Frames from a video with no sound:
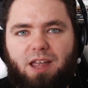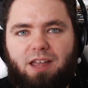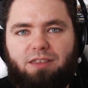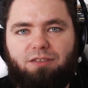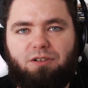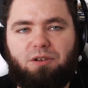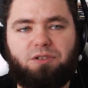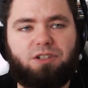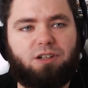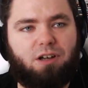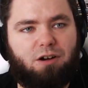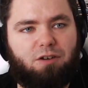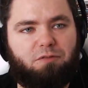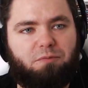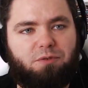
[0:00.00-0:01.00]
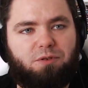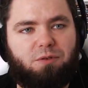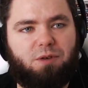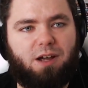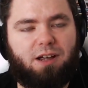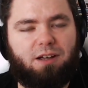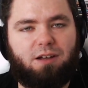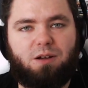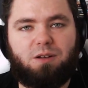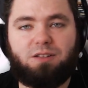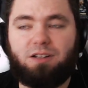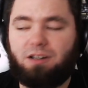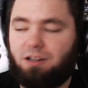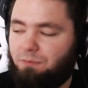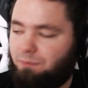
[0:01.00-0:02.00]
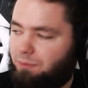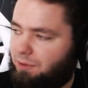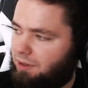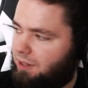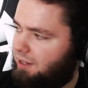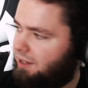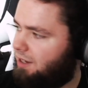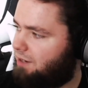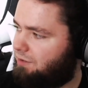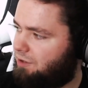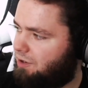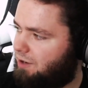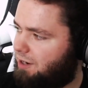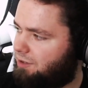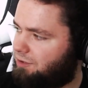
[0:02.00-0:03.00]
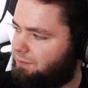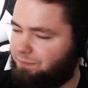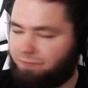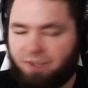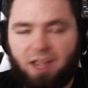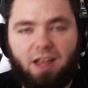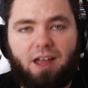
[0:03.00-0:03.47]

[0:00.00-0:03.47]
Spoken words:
it throws a curveball and goes in a completely different direction.